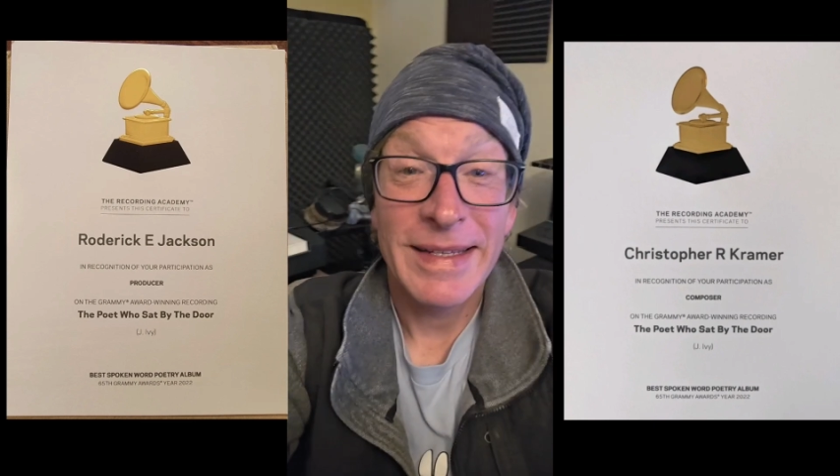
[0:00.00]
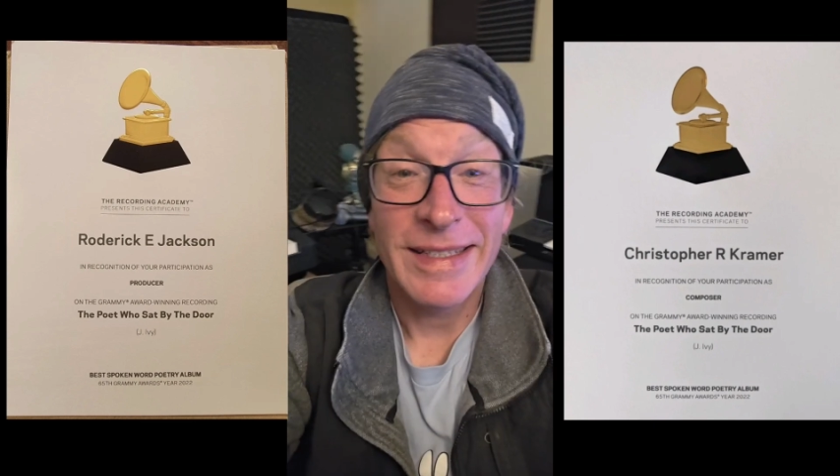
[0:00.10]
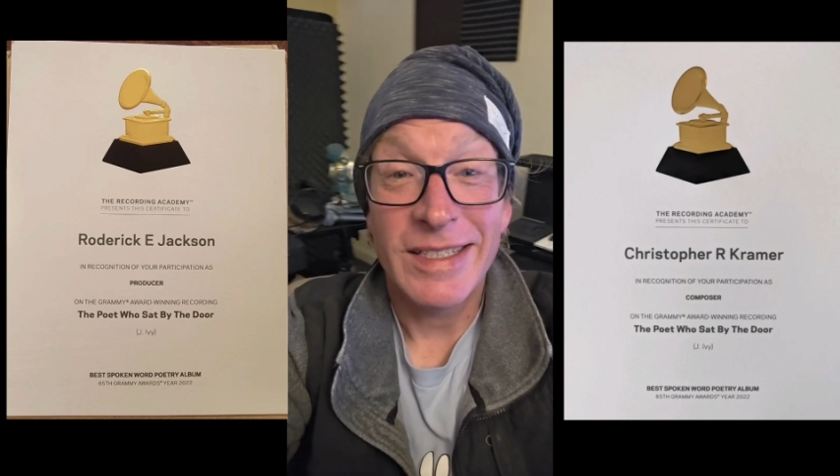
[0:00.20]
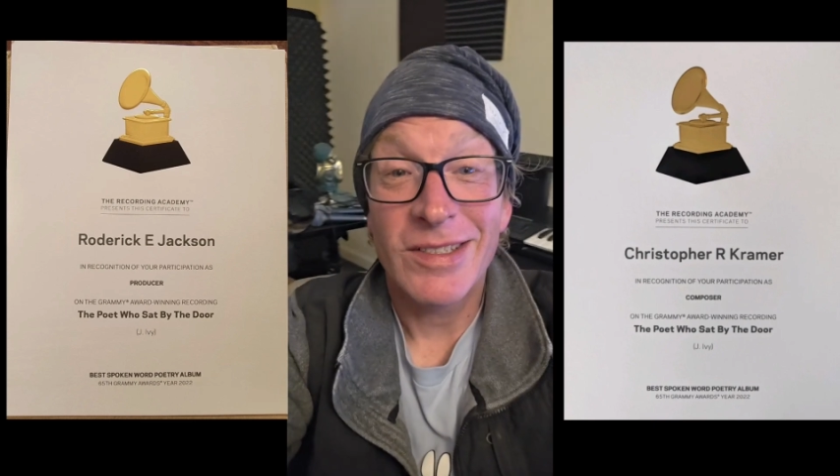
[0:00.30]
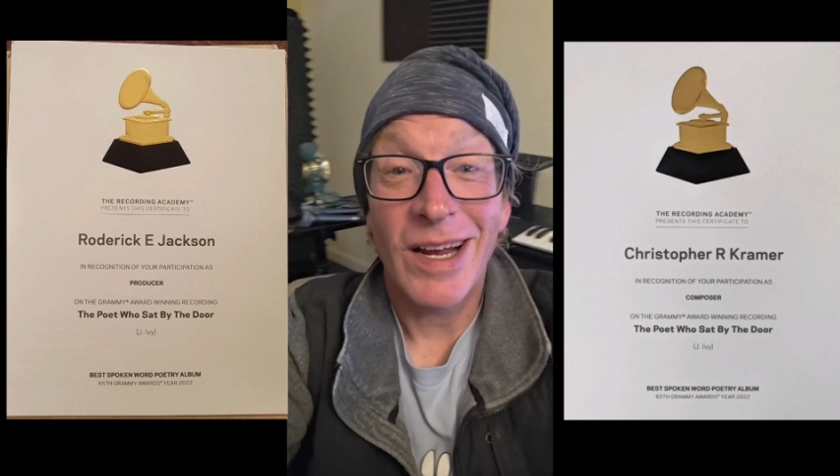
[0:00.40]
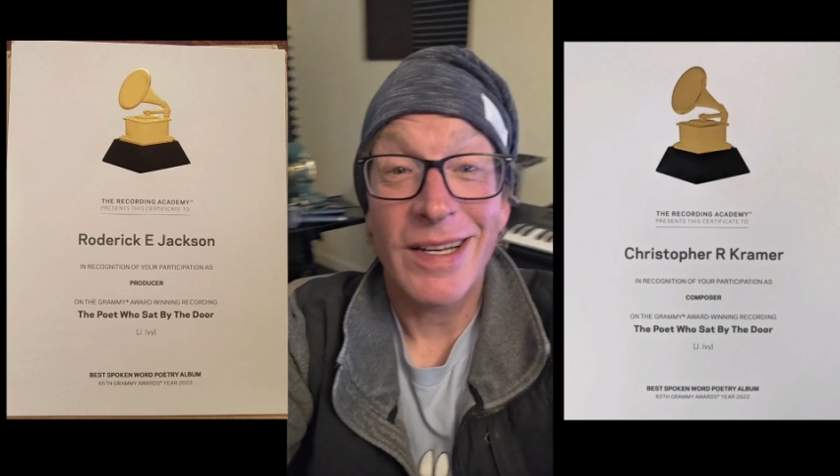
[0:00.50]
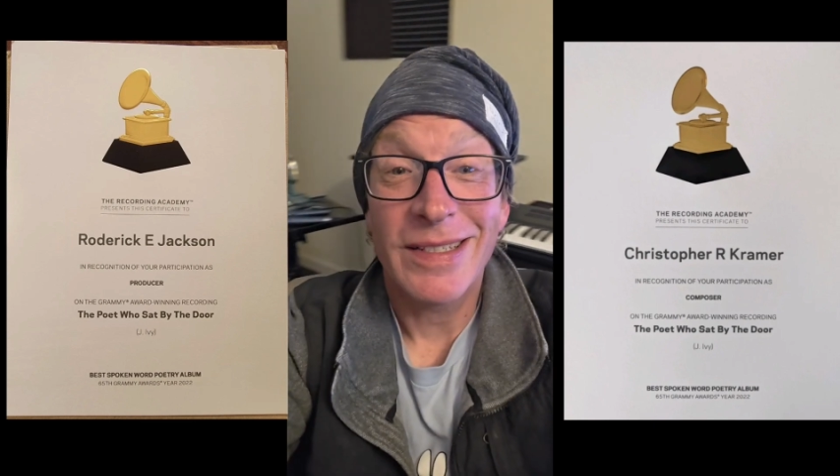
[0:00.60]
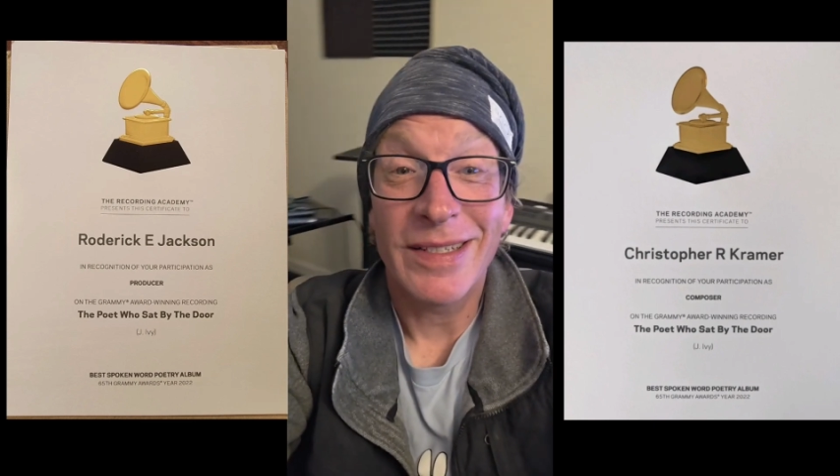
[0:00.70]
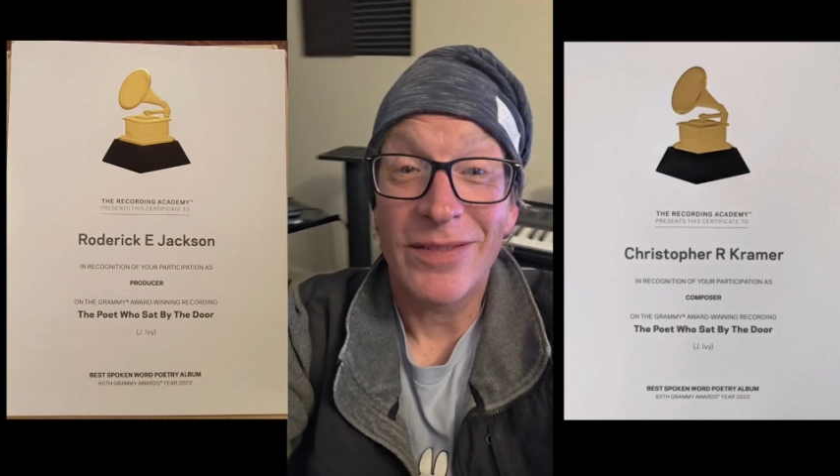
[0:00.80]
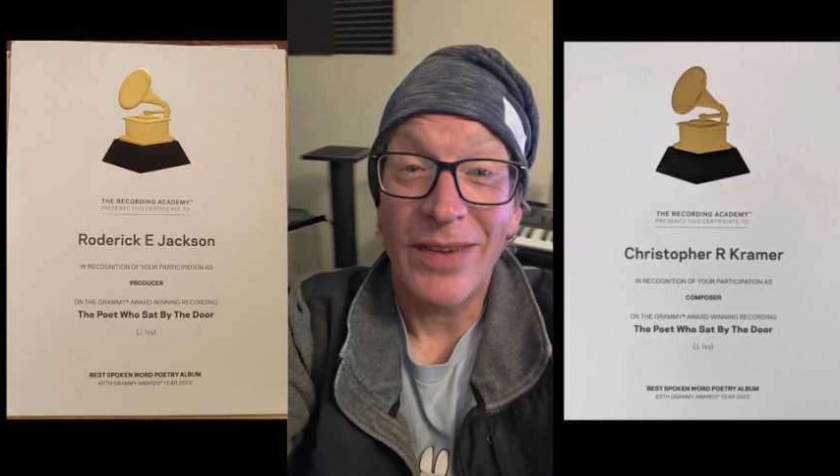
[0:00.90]
This track,
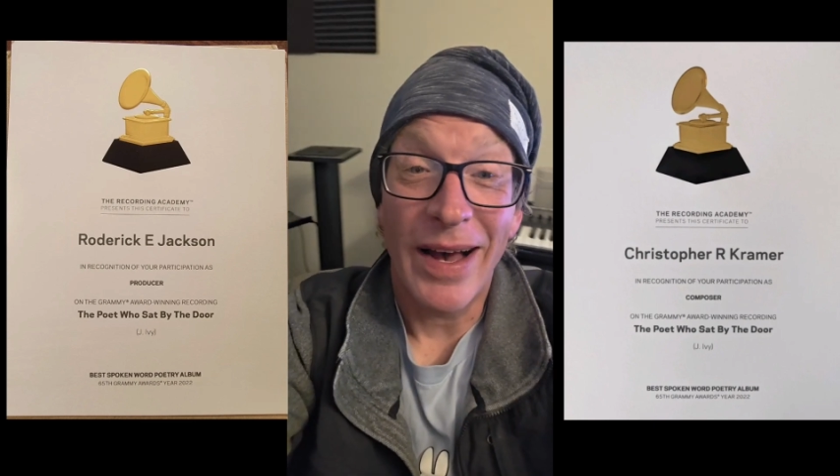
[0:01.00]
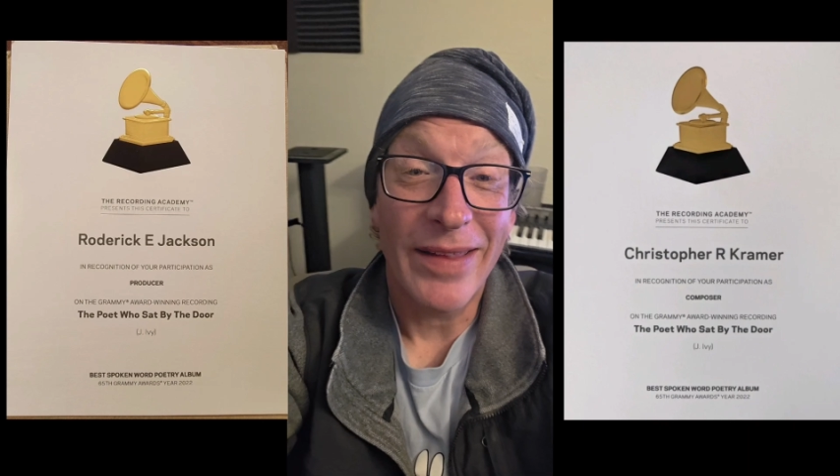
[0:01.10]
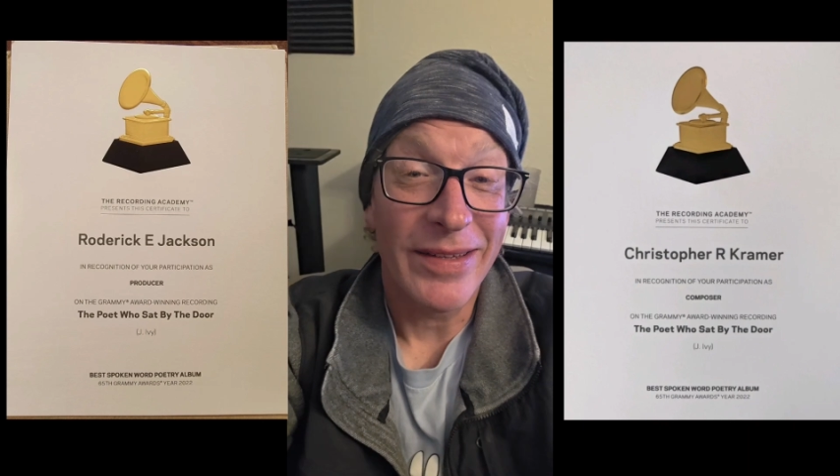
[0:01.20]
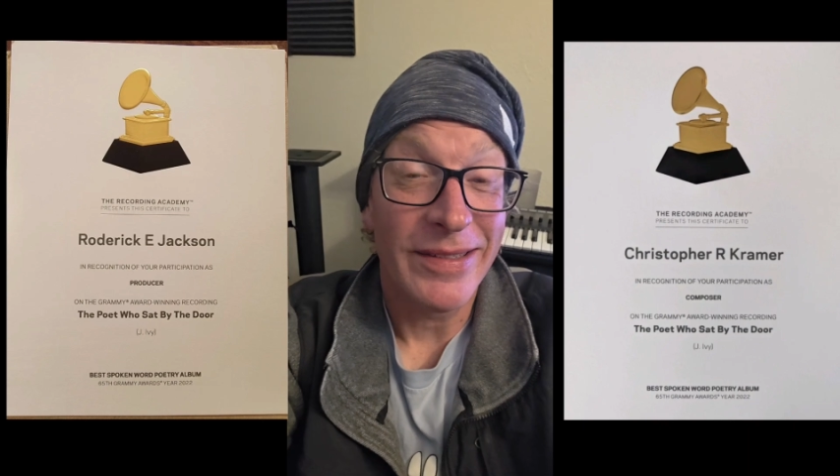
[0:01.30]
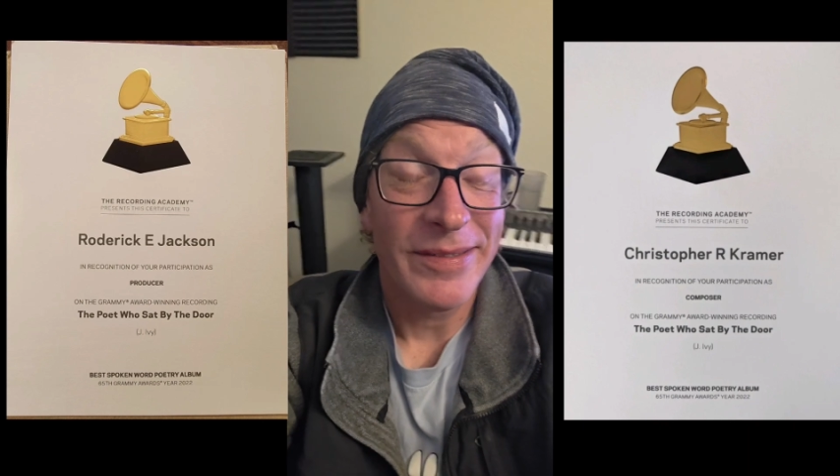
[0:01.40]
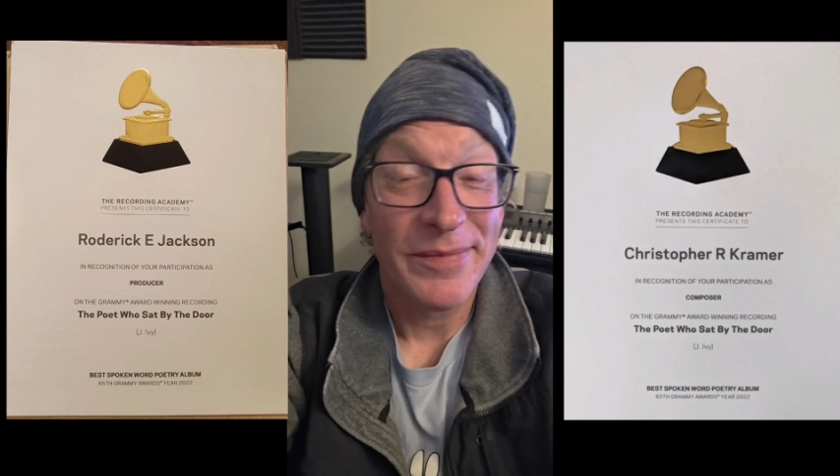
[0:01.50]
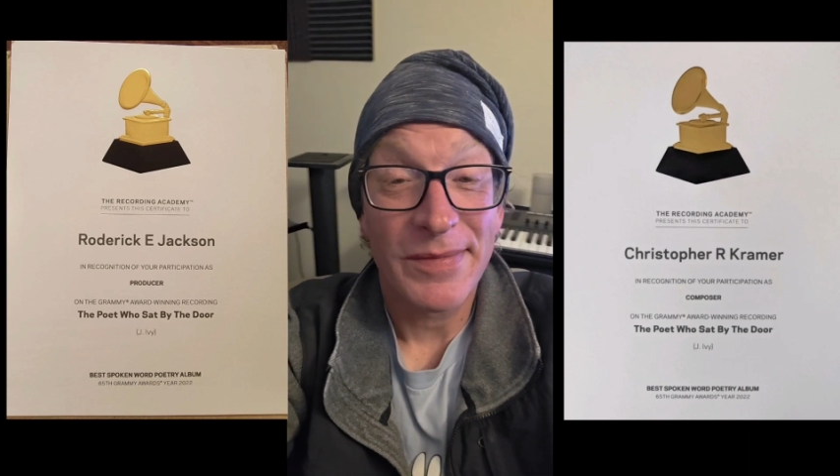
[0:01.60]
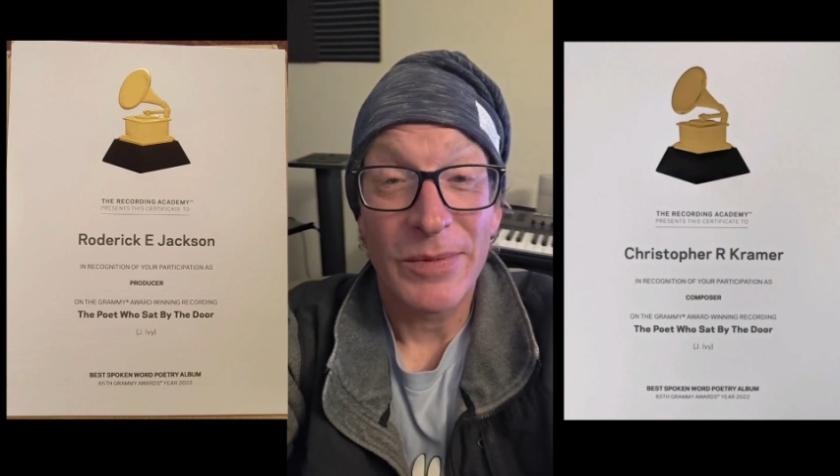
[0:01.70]
Sick Father,